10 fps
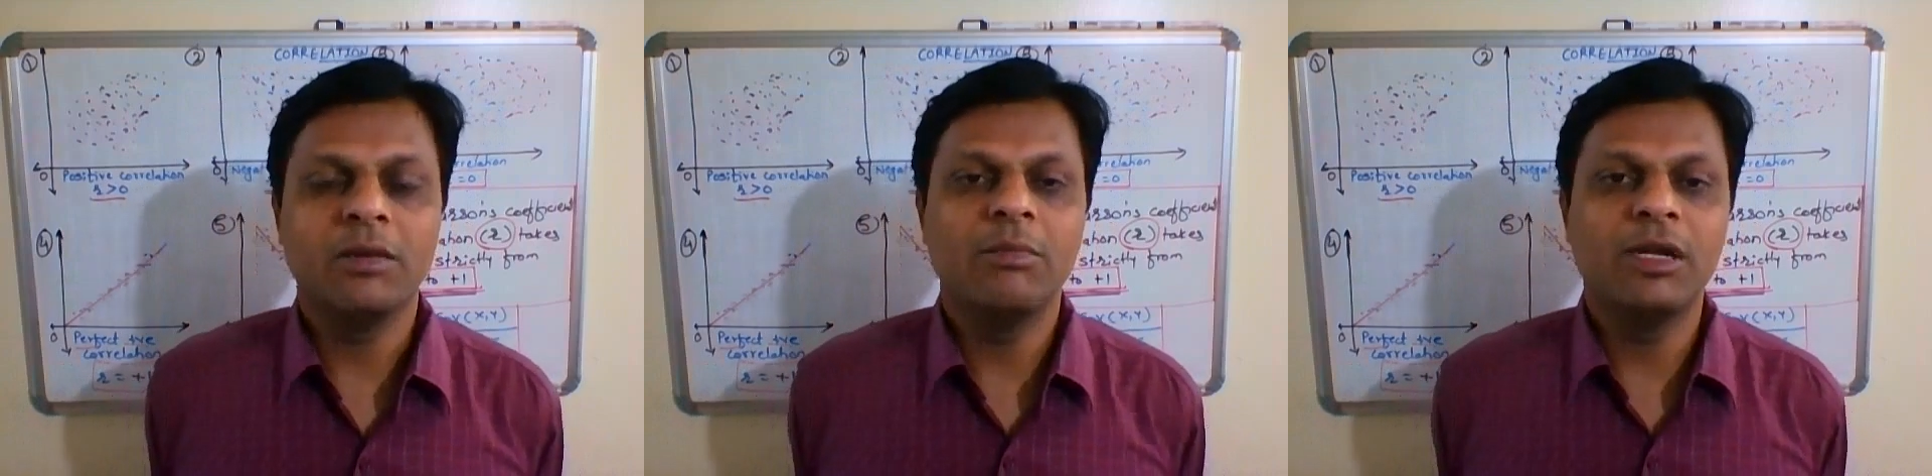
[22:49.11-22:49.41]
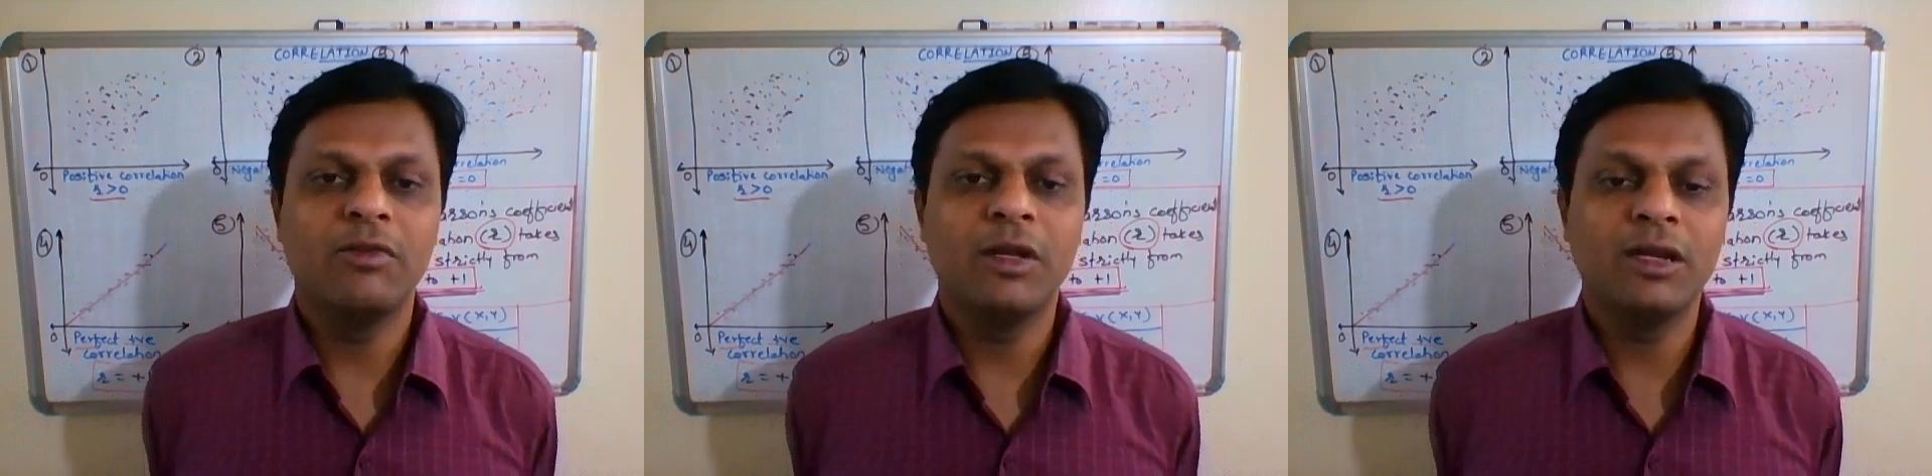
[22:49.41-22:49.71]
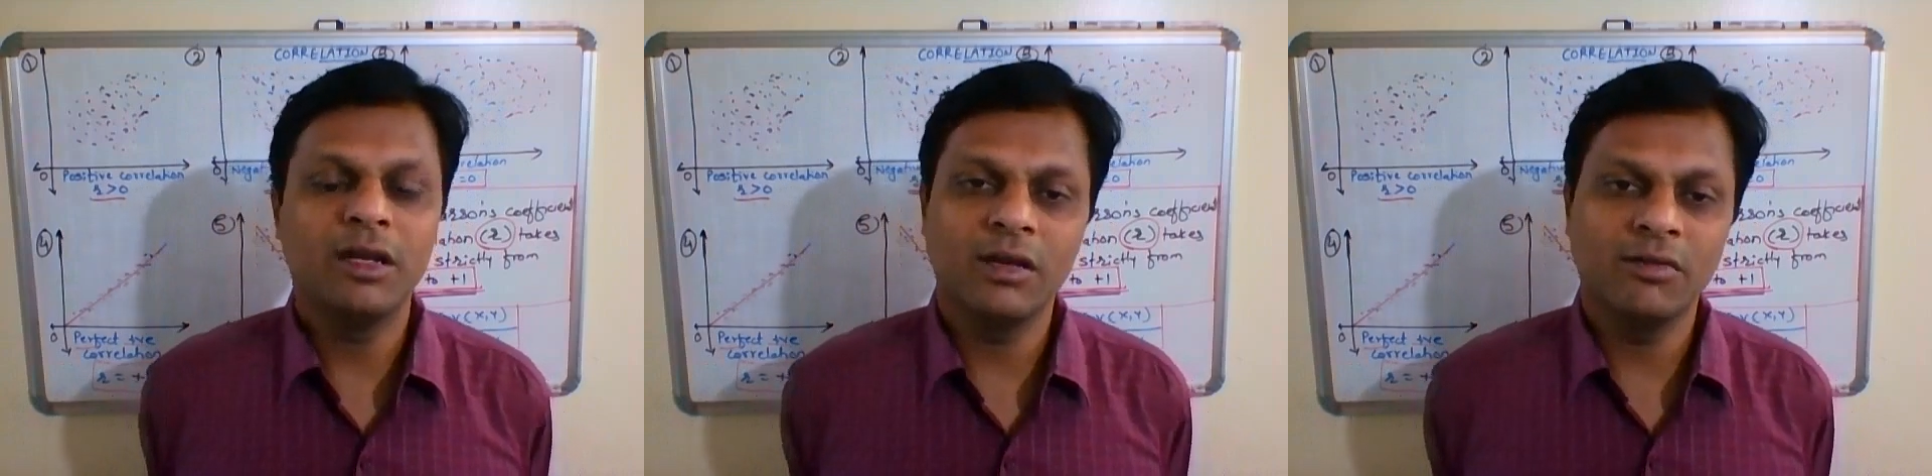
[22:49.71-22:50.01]

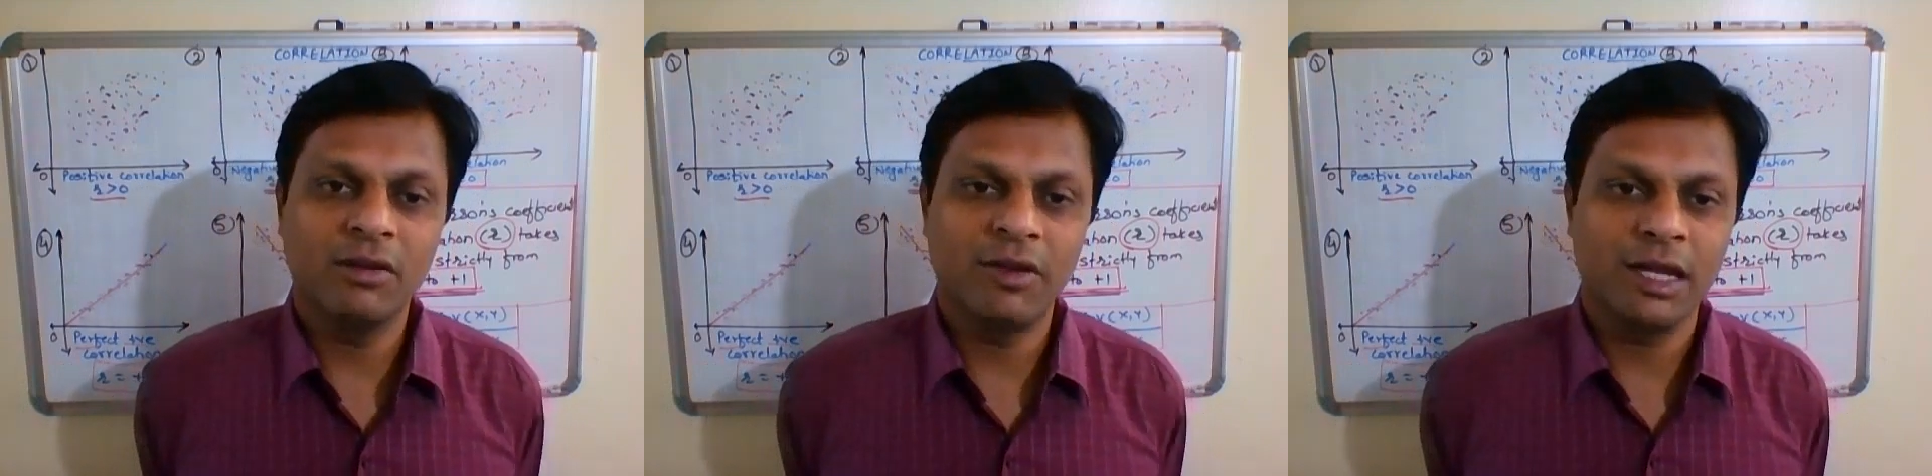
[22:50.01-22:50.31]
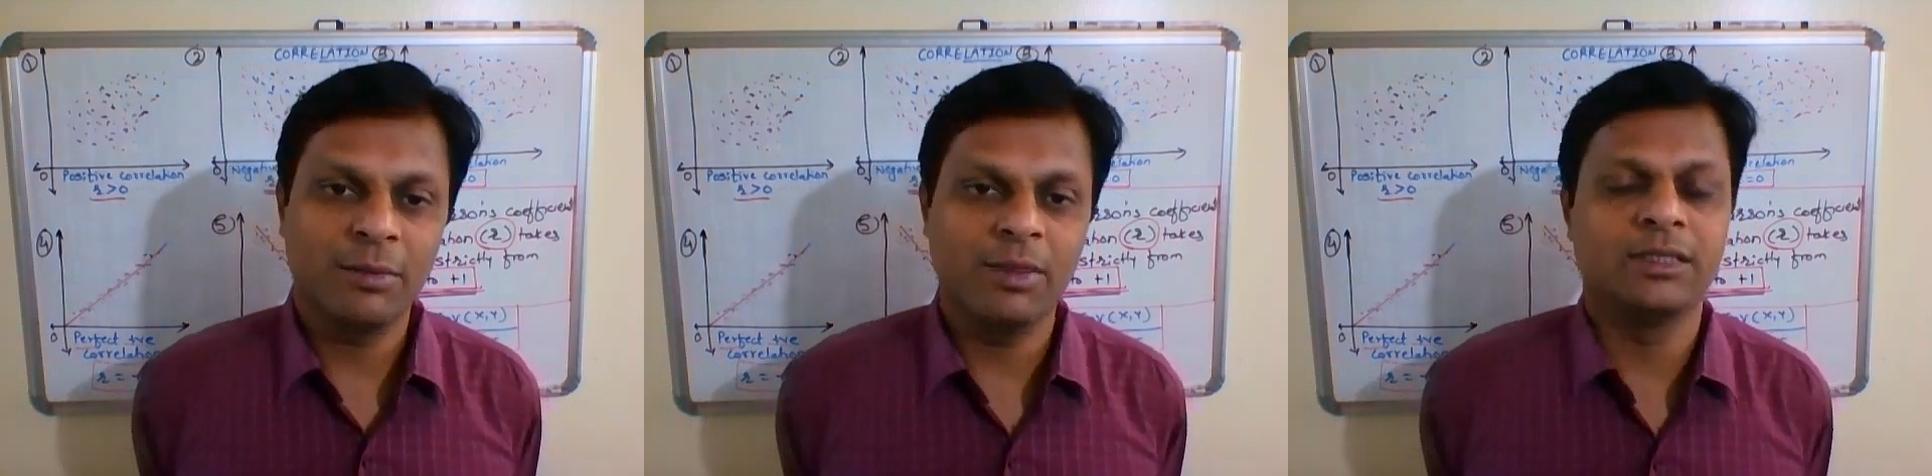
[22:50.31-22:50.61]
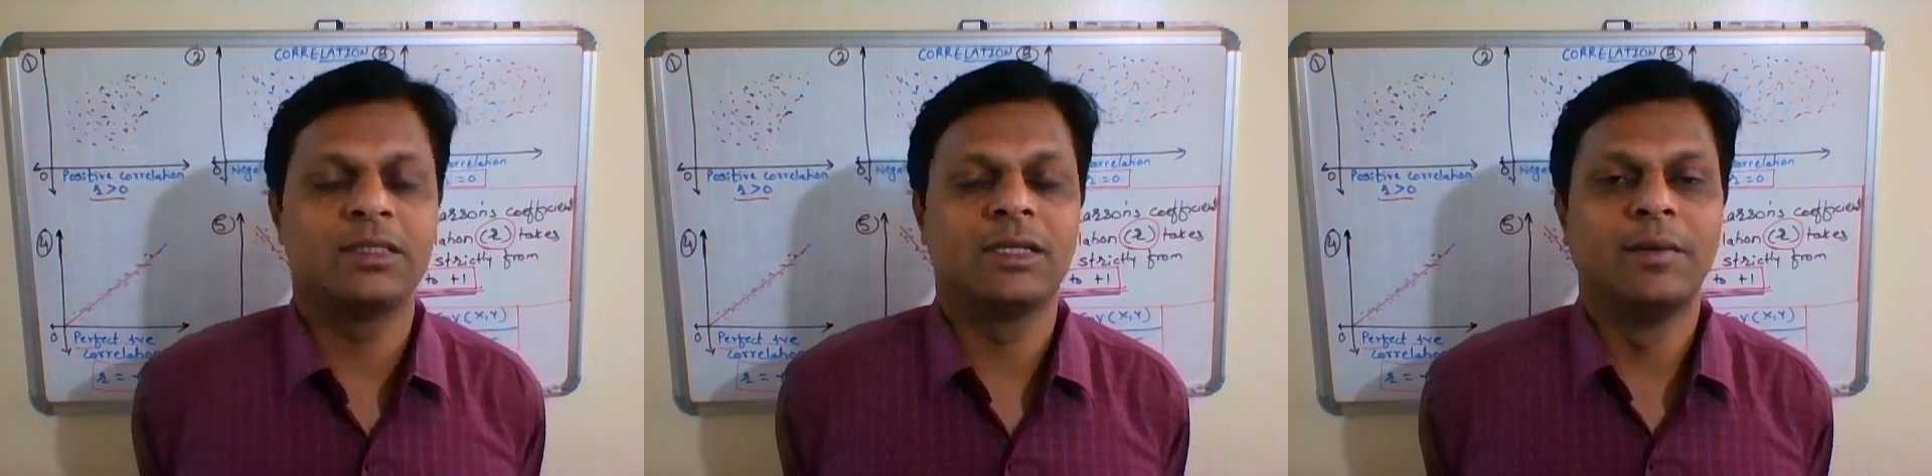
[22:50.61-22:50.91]
between given
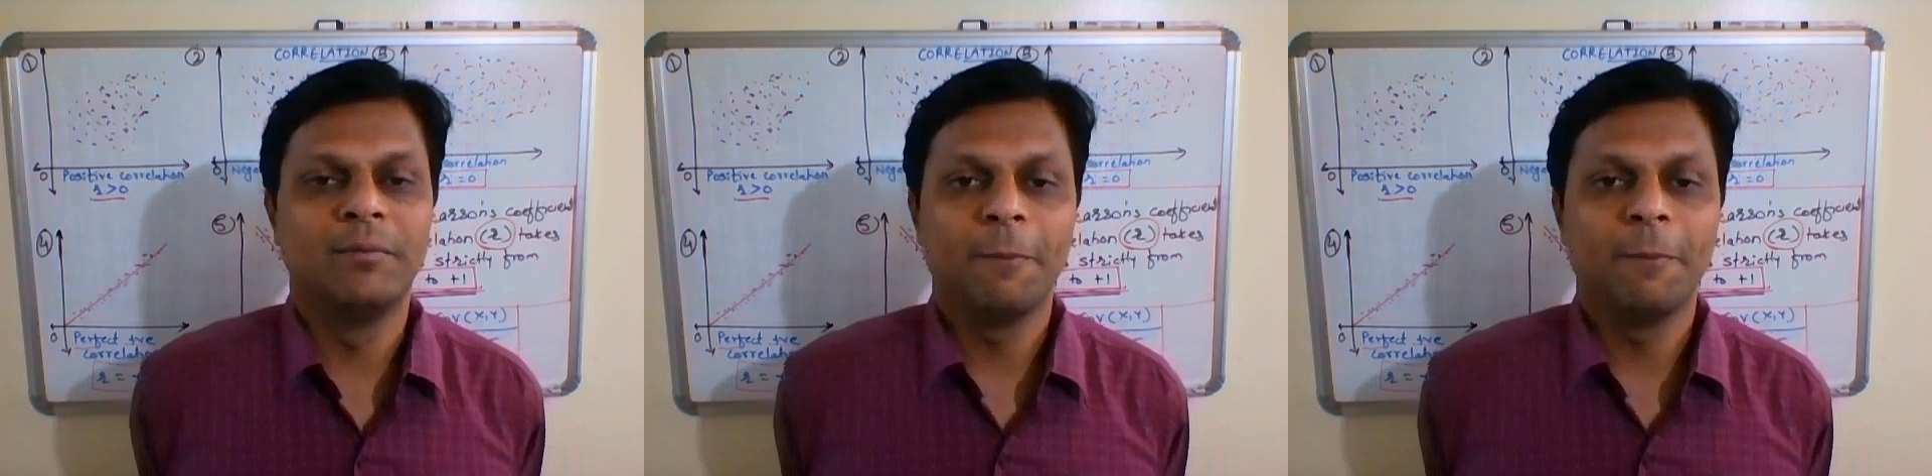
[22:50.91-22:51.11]
variables.